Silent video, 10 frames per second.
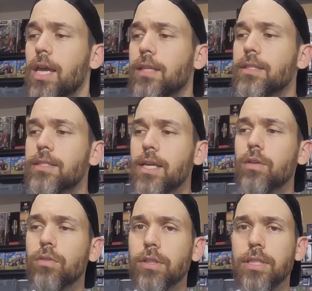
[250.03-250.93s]
in the
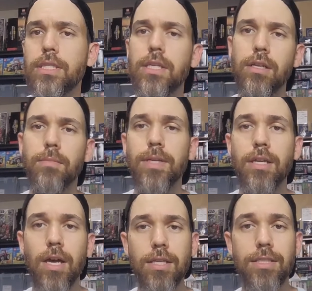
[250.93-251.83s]
second release here,
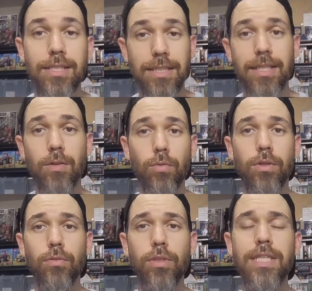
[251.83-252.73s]
because it did get
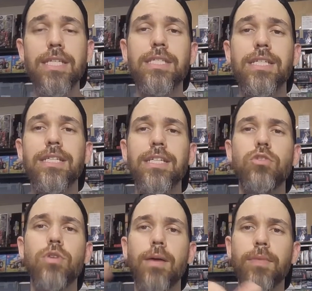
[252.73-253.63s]
re-released, it did
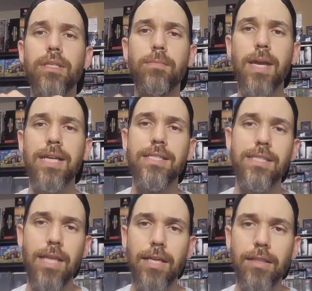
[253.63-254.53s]
drop the demand
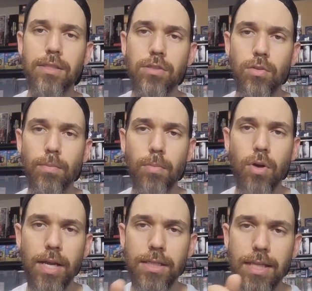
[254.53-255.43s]
slightly, so the
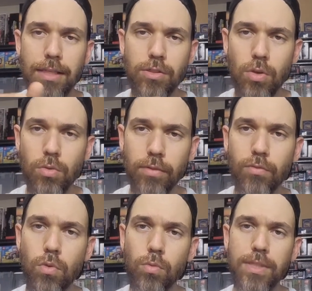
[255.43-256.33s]
price I sold it
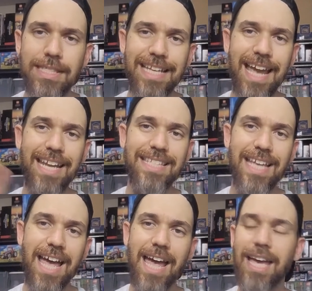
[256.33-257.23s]
for was not as
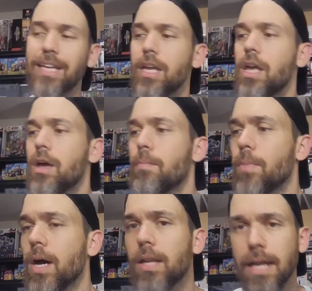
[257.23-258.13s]
high,
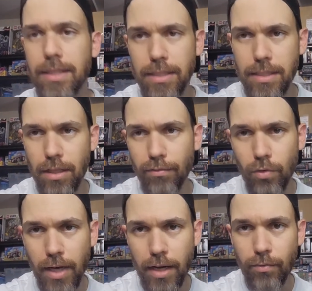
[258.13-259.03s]
but I did sell it
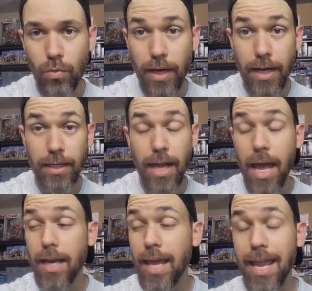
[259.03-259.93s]
for ninety-four point
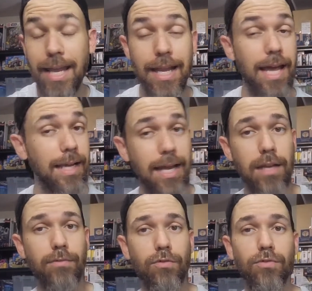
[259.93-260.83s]
ninety-nine, and I
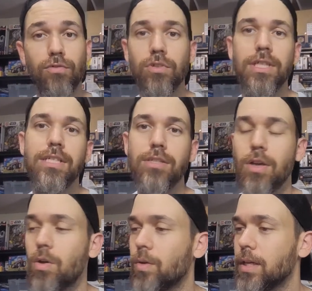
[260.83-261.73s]
got it for free.
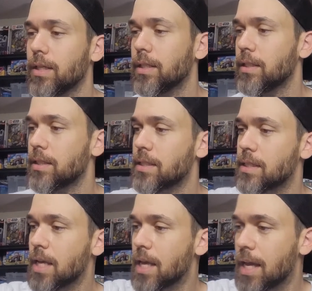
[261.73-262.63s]
So it
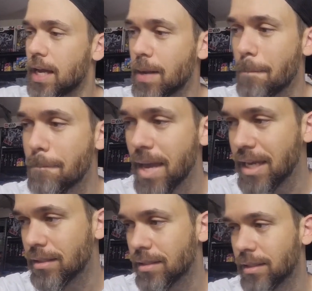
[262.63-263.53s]
is an
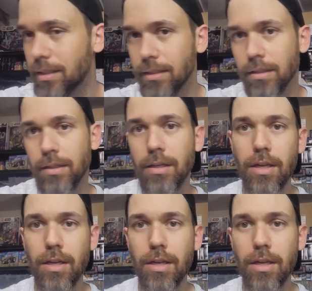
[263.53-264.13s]
amazing